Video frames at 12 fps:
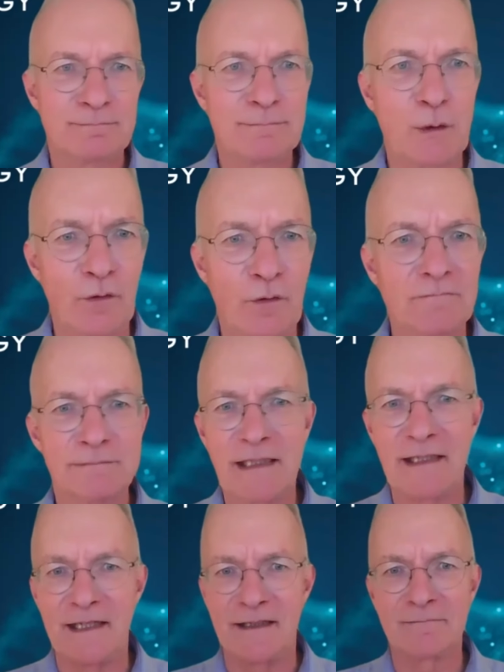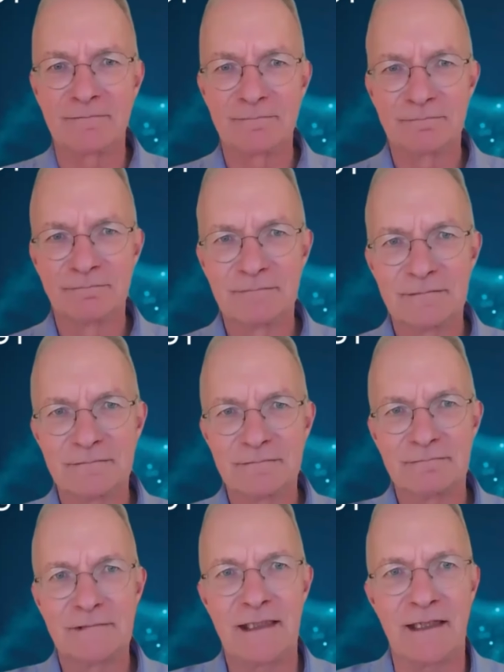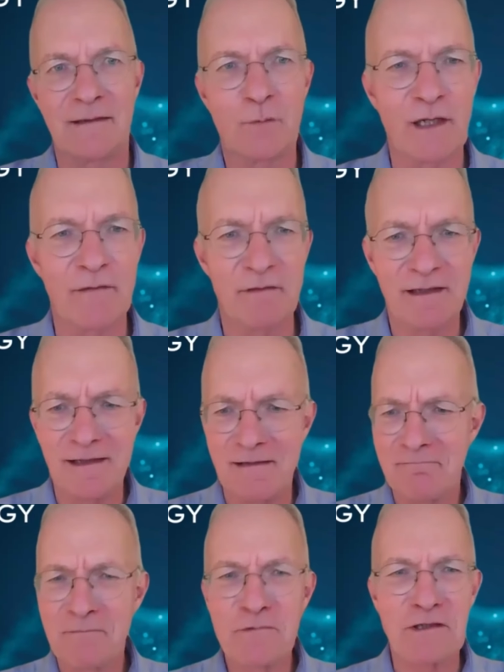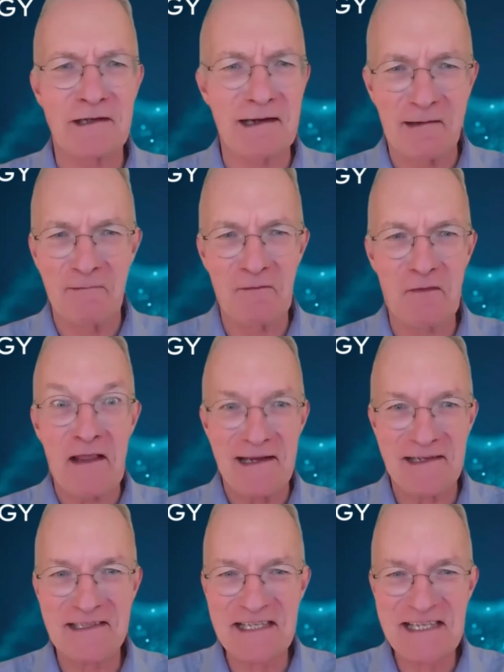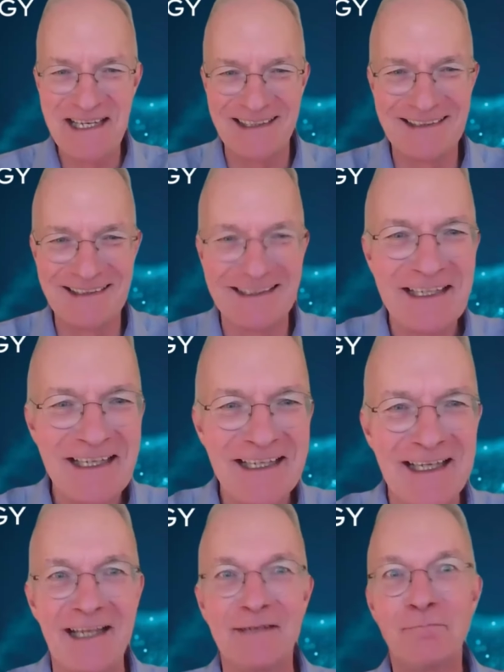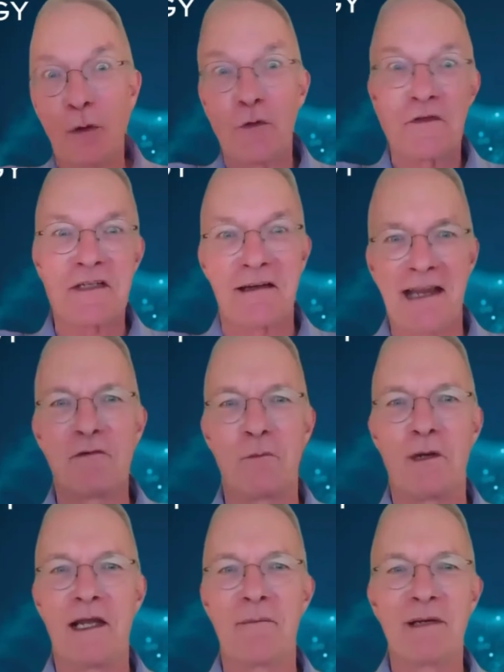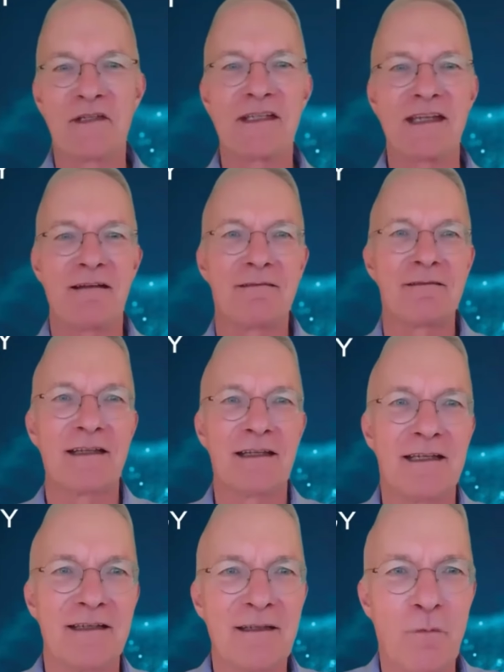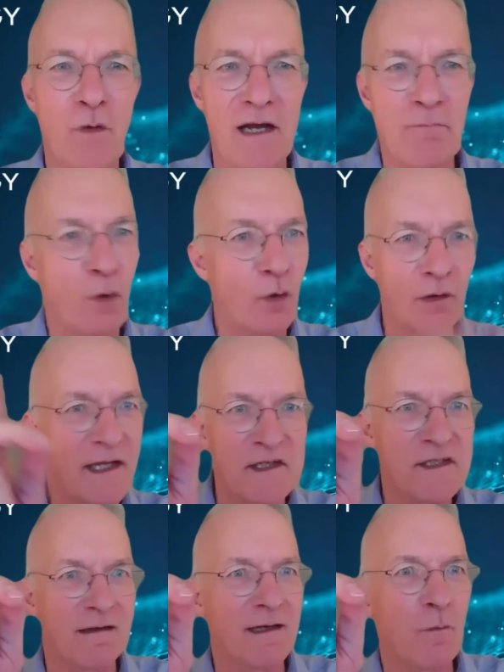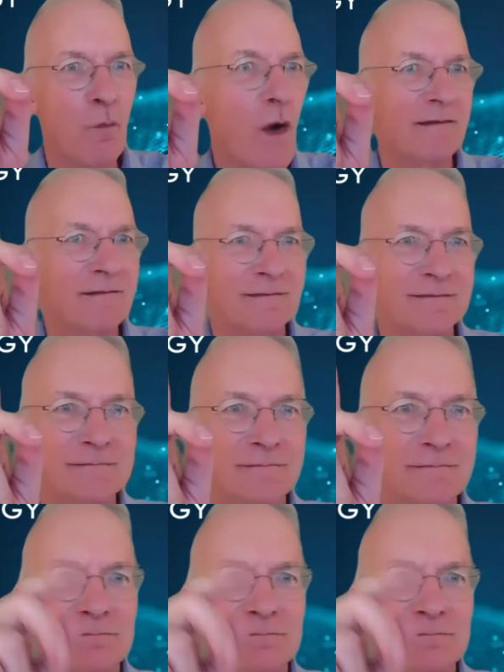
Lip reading: ball hitting whatever the triangle thing is. And balls going everywhere, but it's the white ball hits only one,